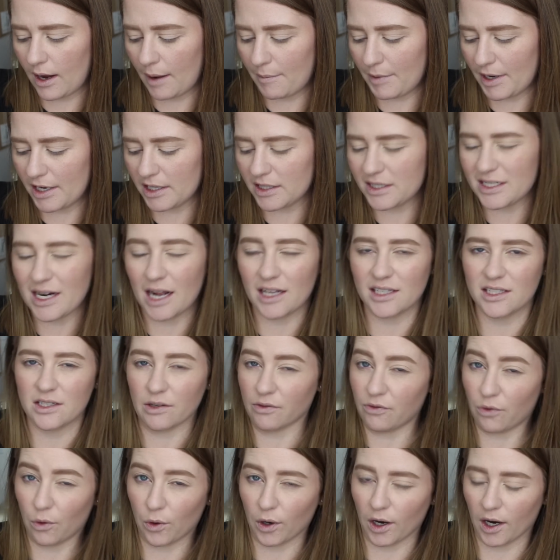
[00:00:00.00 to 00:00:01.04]
mean, it's not
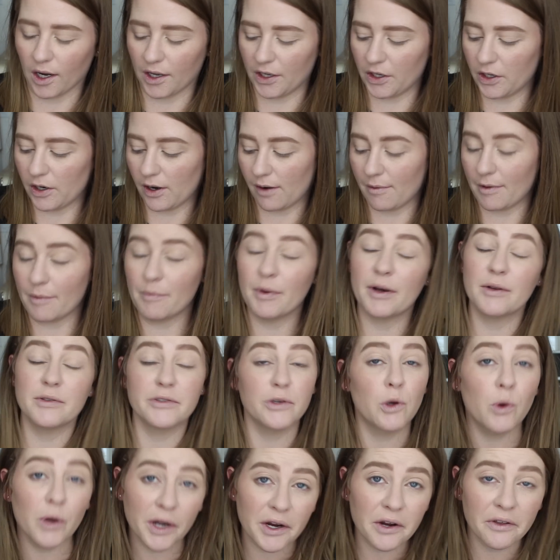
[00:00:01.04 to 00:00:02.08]
Sephora, you know what I mean, but it was
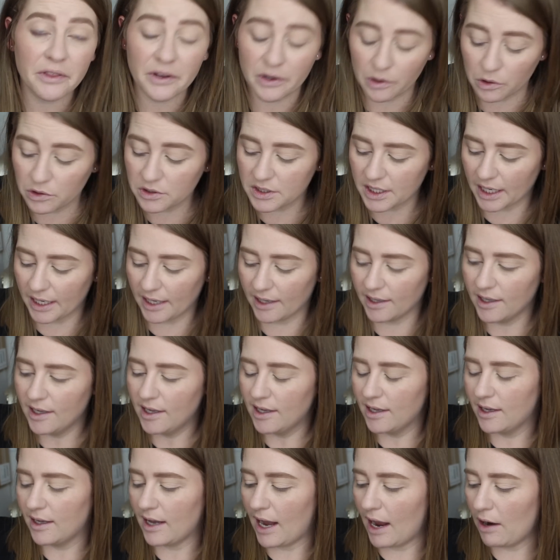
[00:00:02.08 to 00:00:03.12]
quicker than Ulta.
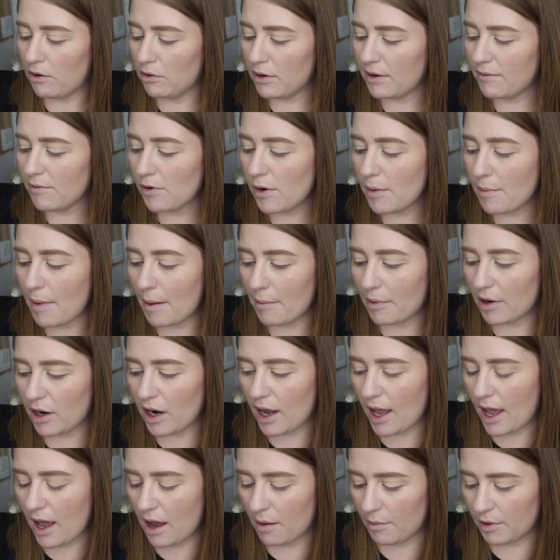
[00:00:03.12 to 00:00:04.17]
I don't even remember
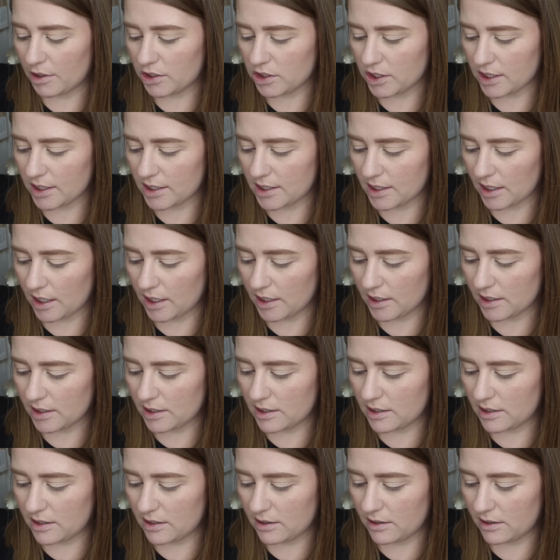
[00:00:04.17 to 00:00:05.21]
how much this
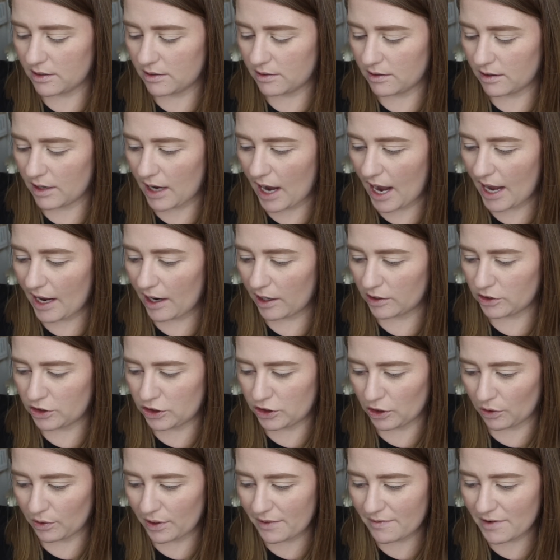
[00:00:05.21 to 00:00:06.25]
is. I
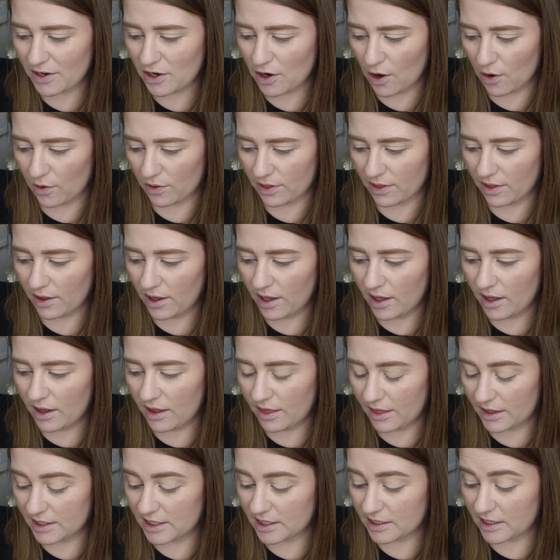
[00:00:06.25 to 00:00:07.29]
don't even know,
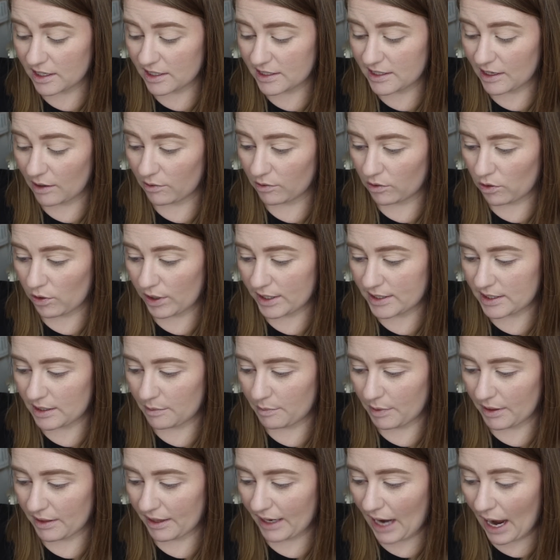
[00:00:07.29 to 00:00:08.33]
this is gonna sound crazy,
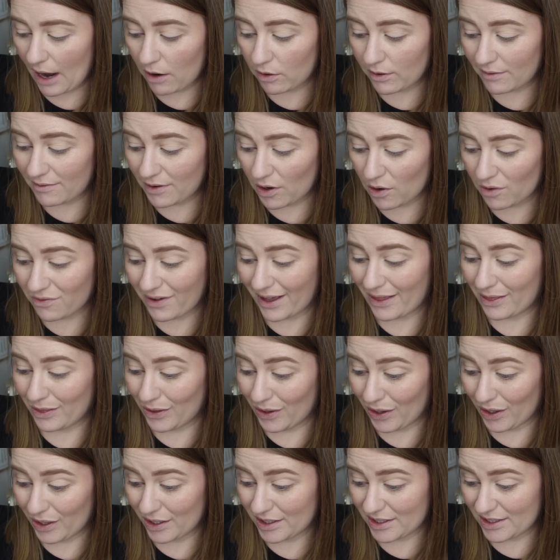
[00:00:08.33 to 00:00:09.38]
but like I don't even know if I
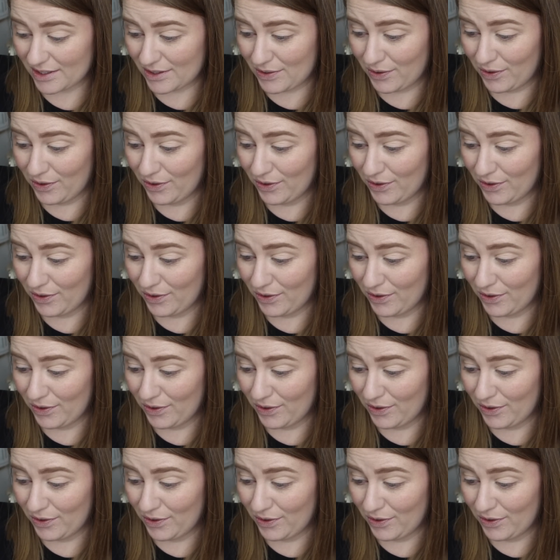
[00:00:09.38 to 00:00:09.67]
looked.